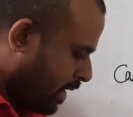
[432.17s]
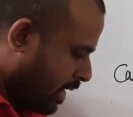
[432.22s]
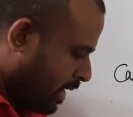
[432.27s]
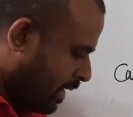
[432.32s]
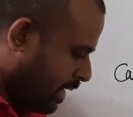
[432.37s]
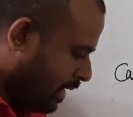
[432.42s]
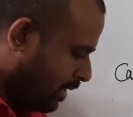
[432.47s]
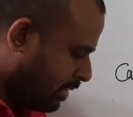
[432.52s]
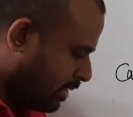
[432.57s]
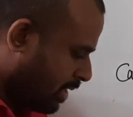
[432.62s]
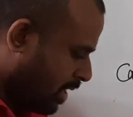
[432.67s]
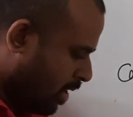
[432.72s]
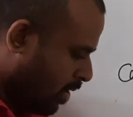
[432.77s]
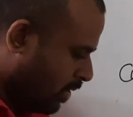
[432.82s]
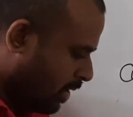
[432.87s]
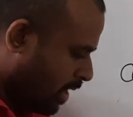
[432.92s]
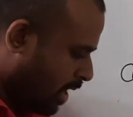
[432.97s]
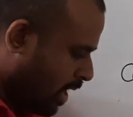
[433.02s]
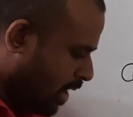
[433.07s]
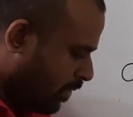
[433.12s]

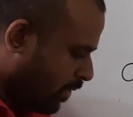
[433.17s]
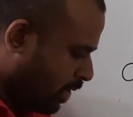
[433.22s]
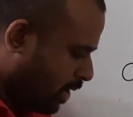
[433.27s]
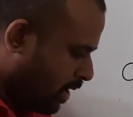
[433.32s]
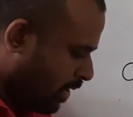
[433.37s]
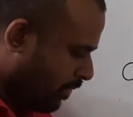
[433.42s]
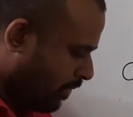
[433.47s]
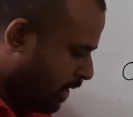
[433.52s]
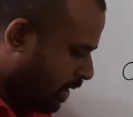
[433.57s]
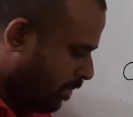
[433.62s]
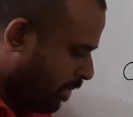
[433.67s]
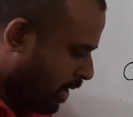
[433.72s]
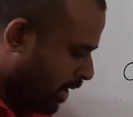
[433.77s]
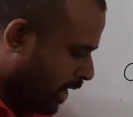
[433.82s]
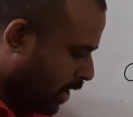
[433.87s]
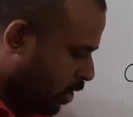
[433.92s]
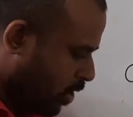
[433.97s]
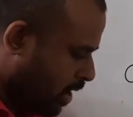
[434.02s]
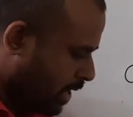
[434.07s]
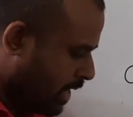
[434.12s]
discount allowed column will be
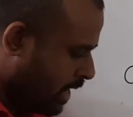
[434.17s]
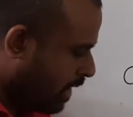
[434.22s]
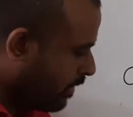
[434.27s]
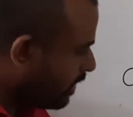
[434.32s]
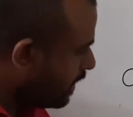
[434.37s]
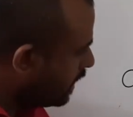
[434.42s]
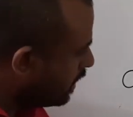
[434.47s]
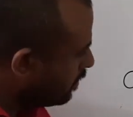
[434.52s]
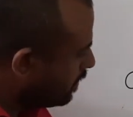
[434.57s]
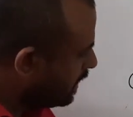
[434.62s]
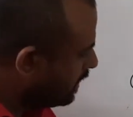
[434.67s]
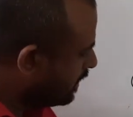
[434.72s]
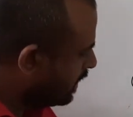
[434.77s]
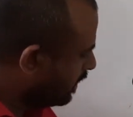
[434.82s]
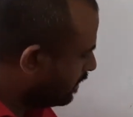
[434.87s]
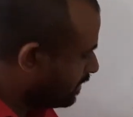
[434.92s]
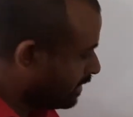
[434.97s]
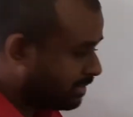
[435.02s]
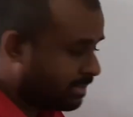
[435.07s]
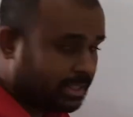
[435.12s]
recorded available in the
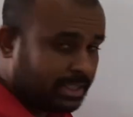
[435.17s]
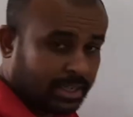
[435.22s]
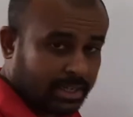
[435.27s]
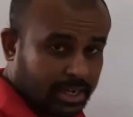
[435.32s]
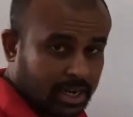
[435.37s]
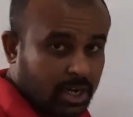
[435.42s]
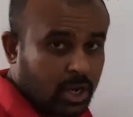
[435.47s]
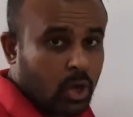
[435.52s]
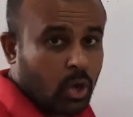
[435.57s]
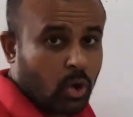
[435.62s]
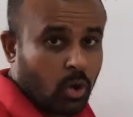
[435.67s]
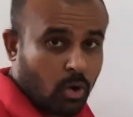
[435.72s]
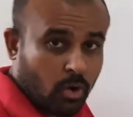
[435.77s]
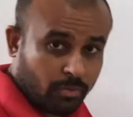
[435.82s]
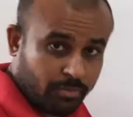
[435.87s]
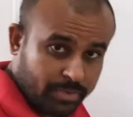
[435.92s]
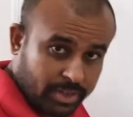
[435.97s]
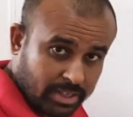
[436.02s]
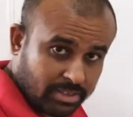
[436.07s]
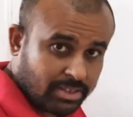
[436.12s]
receipts journal.
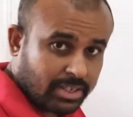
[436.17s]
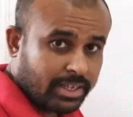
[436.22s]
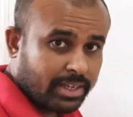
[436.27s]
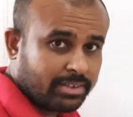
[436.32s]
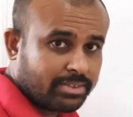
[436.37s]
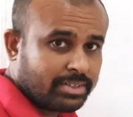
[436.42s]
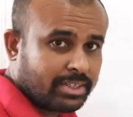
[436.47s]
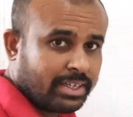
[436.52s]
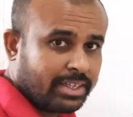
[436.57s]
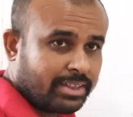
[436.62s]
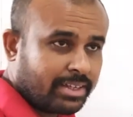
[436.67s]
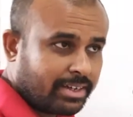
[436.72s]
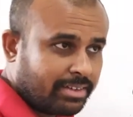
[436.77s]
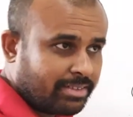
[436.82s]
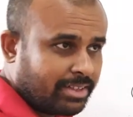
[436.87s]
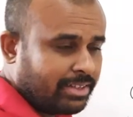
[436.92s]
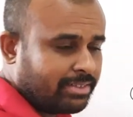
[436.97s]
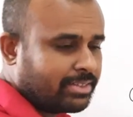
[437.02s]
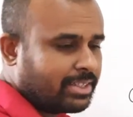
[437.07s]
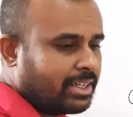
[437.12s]
Obviously yes, in the
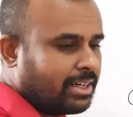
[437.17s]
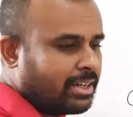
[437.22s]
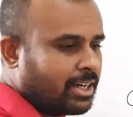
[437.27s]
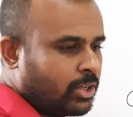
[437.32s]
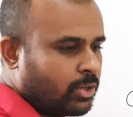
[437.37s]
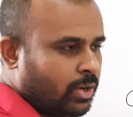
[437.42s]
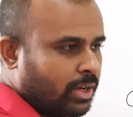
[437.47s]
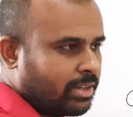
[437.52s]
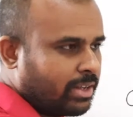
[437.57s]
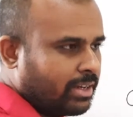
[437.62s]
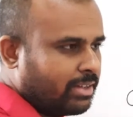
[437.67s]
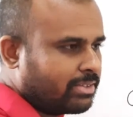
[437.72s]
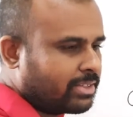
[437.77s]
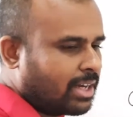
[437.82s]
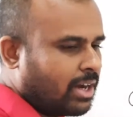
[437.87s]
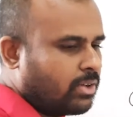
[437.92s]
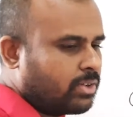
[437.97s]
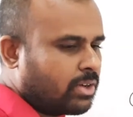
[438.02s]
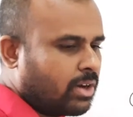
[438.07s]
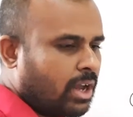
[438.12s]
receipts journal you get the
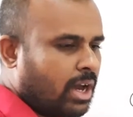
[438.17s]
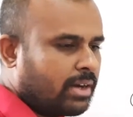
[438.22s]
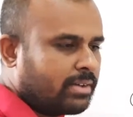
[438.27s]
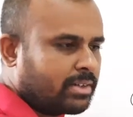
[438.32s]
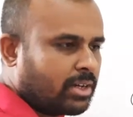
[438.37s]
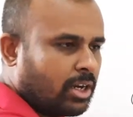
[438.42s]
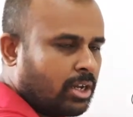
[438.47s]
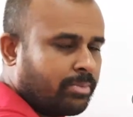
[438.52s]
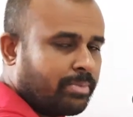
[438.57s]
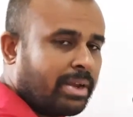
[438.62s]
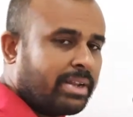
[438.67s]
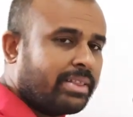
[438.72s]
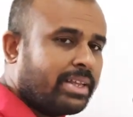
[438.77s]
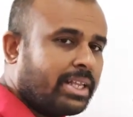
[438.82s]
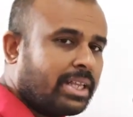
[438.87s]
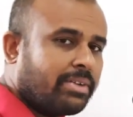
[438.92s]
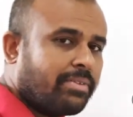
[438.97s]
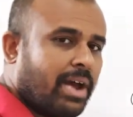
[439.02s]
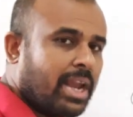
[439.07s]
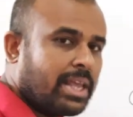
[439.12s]
discount allowed column, and then
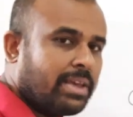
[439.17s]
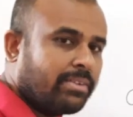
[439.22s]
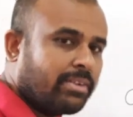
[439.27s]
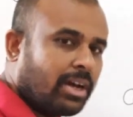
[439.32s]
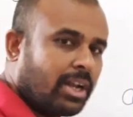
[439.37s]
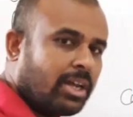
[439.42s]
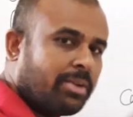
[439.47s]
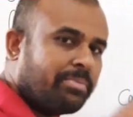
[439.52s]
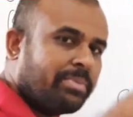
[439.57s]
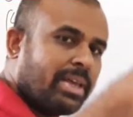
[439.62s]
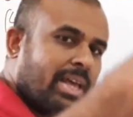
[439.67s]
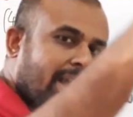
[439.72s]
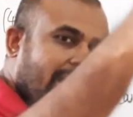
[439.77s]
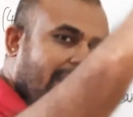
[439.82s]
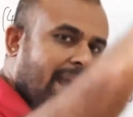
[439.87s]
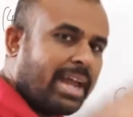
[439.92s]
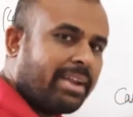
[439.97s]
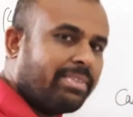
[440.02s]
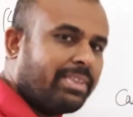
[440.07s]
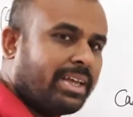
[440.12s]
the value column,
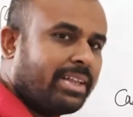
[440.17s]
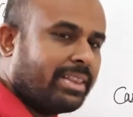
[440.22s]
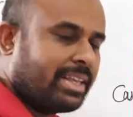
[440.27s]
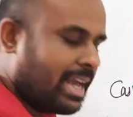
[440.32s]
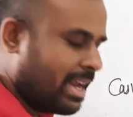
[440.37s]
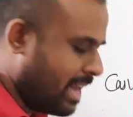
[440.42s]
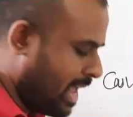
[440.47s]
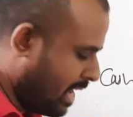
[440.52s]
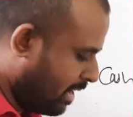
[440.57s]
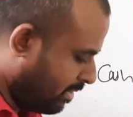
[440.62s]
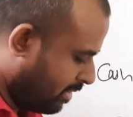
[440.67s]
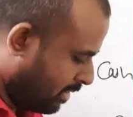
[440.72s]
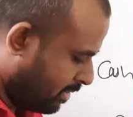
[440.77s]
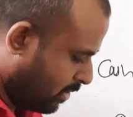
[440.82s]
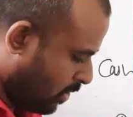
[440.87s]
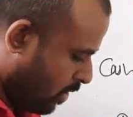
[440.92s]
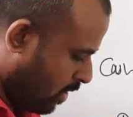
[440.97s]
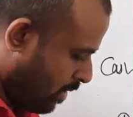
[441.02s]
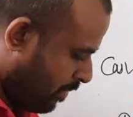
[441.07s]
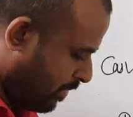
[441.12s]
and then the analysis
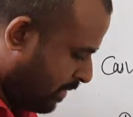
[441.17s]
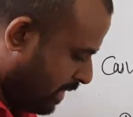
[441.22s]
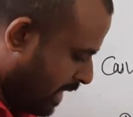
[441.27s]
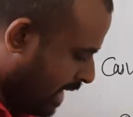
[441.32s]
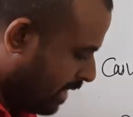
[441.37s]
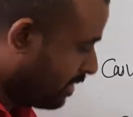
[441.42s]
column. That